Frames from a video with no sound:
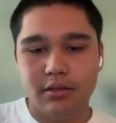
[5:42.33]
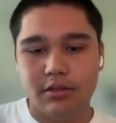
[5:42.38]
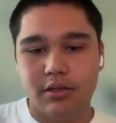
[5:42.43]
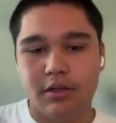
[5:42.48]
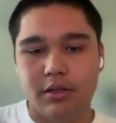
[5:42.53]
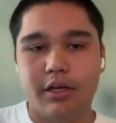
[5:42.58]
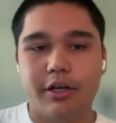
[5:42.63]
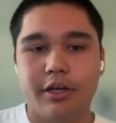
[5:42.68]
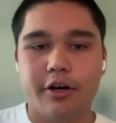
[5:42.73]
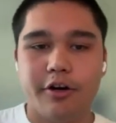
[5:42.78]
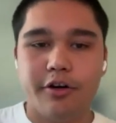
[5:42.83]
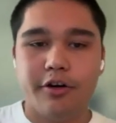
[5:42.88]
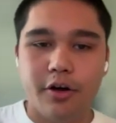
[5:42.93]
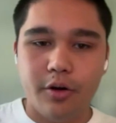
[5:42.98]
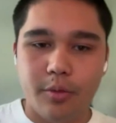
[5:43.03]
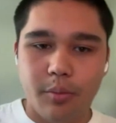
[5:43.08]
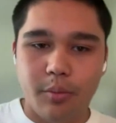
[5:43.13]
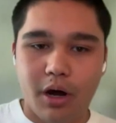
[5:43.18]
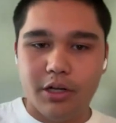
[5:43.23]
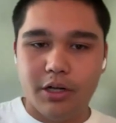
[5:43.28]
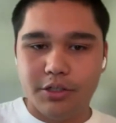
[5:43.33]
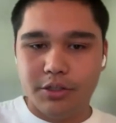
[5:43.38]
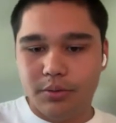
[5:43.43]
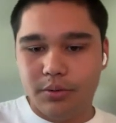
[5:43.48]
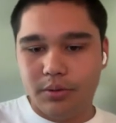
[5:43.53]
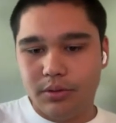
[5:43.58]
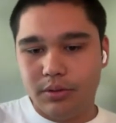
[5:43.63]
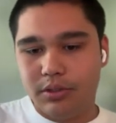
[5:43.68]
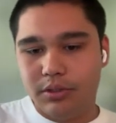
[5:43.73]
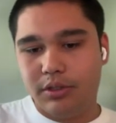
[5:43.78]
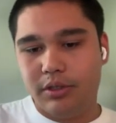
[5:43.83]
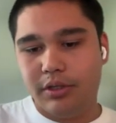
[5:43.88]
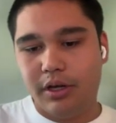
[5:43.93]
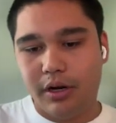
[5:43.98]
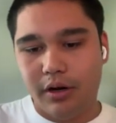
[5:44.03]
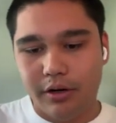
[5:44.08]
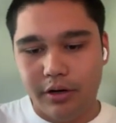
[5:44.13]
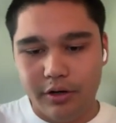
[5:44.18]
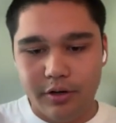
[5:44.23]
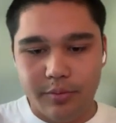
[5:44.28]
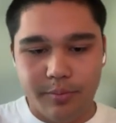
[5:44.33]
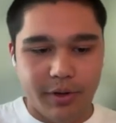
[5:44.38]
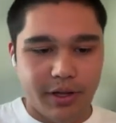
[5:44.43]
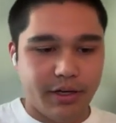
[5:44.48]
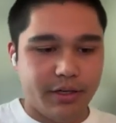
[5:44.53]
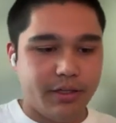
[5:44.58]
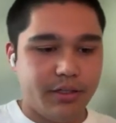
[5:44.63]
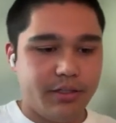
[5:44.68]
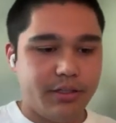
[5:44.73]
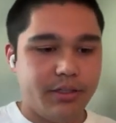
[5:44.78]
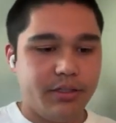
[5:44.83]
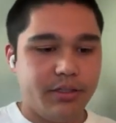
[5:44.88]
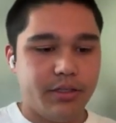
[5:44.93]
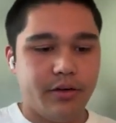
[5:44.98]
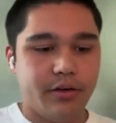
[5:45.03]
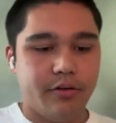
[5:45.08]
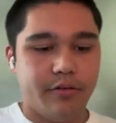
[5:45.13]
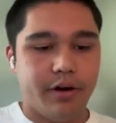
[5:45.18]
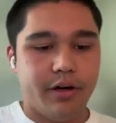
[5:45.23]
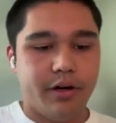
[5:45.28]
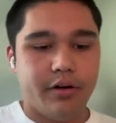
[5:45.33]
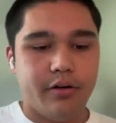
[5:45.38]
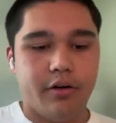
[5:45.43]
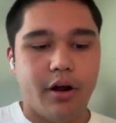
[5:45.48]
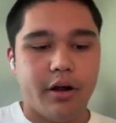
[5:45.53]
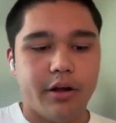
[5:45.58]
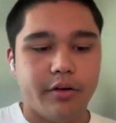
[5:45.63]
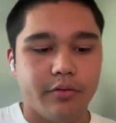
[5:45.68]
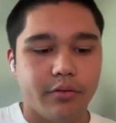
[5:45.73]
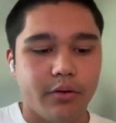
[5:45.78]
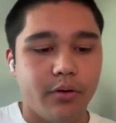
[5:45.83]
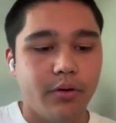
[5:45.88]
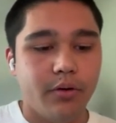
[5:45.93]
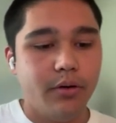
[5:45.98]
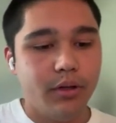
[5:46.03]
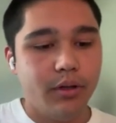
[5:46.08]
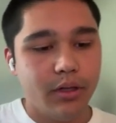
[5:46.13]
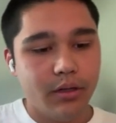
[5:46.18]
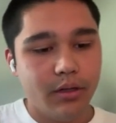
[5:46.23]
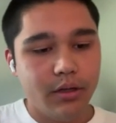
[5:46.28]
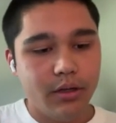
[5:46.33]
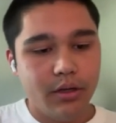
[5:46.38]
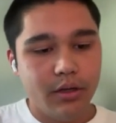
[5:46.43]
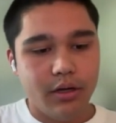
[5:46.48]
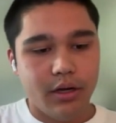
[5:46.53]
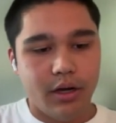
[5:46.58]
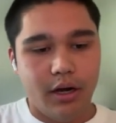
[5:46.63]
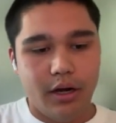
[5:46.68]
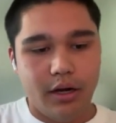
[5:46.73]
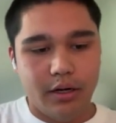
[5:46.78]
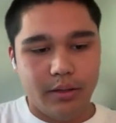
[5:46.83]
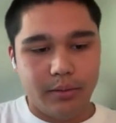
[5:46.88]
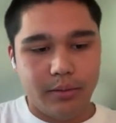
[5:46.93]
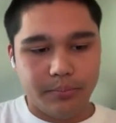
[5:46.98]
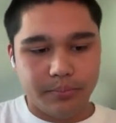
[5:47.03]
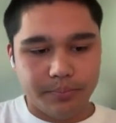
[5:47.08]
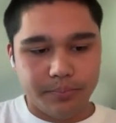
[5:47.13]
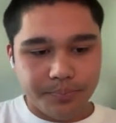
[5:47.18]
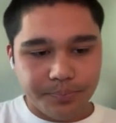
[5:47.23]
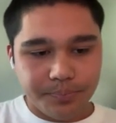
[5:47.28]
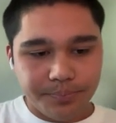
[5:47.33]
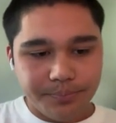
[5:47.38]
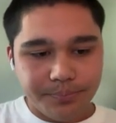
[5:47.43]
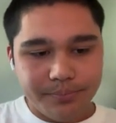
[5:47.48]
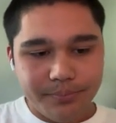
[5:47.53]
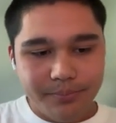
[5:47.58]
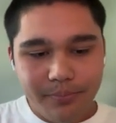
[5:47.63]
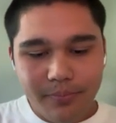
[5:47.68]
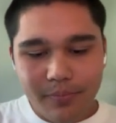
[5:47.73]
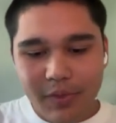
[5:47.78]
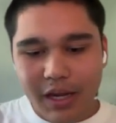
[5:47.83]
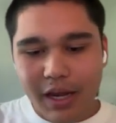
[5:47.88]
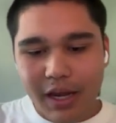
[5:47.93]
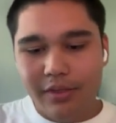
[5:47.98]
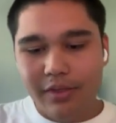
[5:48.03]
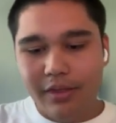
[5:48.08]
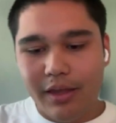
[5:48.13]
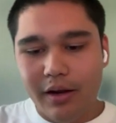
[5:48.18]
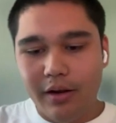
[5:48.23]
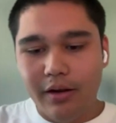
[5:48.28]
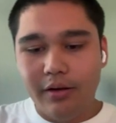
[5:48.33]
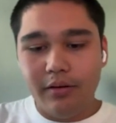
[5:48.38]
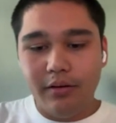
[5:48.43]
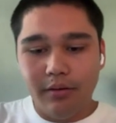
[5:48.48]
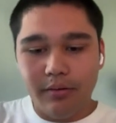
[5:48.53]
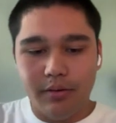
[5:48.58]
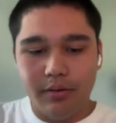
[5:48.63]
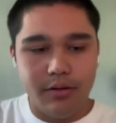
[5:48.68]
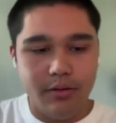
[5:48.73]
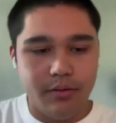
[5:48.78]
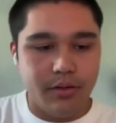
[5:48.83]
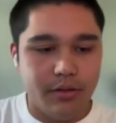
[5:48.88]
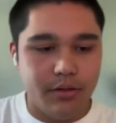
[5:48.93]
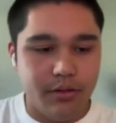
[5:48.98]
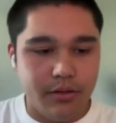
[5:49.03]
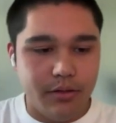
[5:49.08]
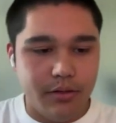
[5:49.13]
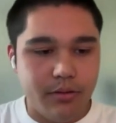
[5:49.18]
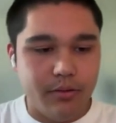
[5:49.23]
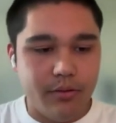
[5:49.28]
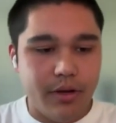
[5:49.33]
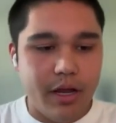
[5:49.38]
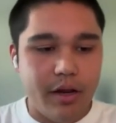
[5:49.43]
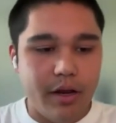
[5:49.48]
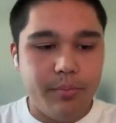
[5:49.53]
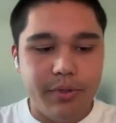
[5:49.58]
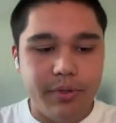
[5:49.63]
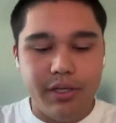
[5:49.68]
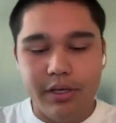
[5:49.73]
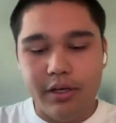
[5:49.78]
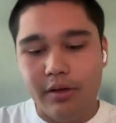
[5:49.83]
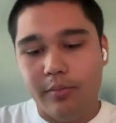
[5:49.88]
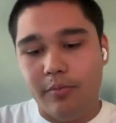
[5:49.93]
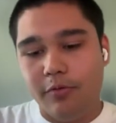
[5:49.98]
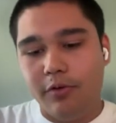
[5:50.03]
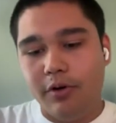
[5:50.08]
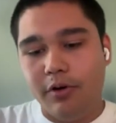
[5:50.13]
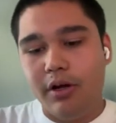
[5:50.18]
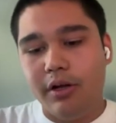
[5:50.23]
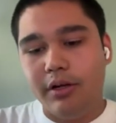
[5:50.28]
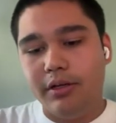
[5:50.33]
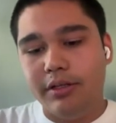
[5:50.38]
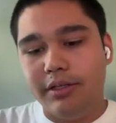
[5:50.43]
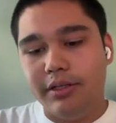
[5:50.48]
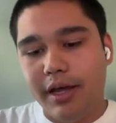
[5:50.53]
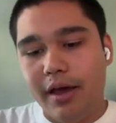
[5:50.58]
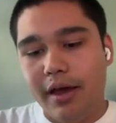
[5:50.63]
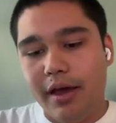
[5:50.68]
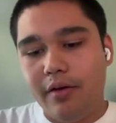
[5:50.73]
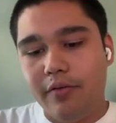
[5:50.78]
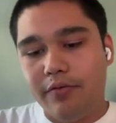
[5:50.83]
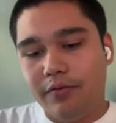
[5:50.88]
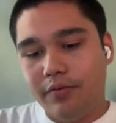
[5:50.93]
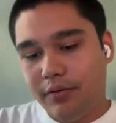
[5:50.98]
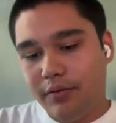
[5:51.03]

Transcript: So you get your node modules, you get all your dependencies, and you're ready to rock and roll. And then you can do npm run dev.